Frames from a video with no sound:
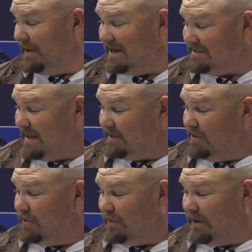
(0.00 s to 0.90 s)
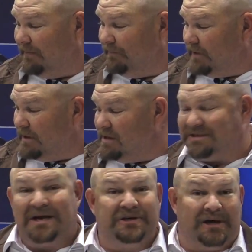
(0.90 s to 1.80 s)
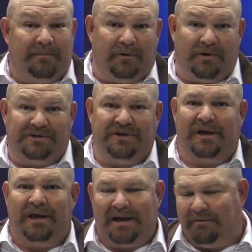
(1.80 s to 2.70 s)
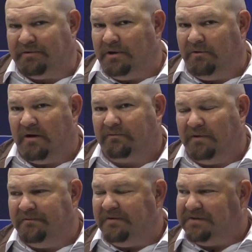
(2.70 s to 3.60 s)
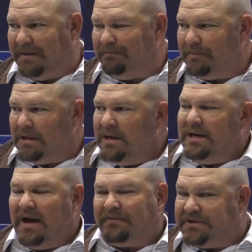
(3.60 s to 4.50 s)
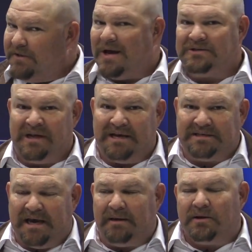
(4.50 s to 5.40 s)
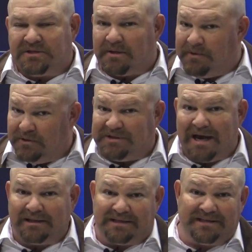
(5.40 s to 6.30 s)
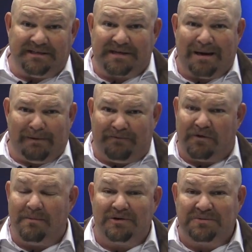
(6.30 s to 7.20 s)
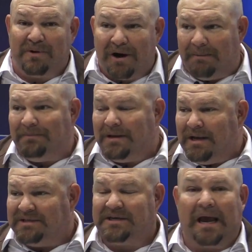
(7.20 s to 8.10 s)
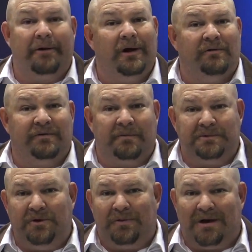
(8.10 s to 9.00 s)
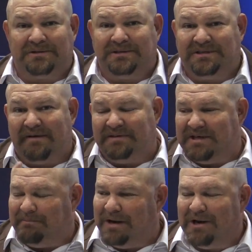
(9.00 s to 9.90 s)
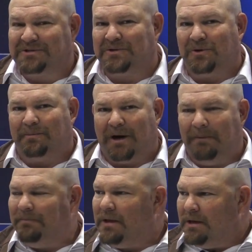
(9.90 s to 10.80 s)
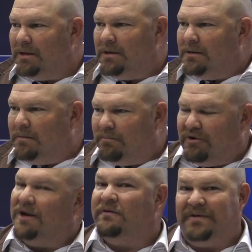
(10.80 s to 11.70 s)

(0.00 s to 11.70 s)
You guys like the new grill? There's actually a couple grills you can get with the new F-150. Now for 2018, there's some new tech that's inside, but for the most part, it's a carryover from 2017. But here's the cool part. Brand new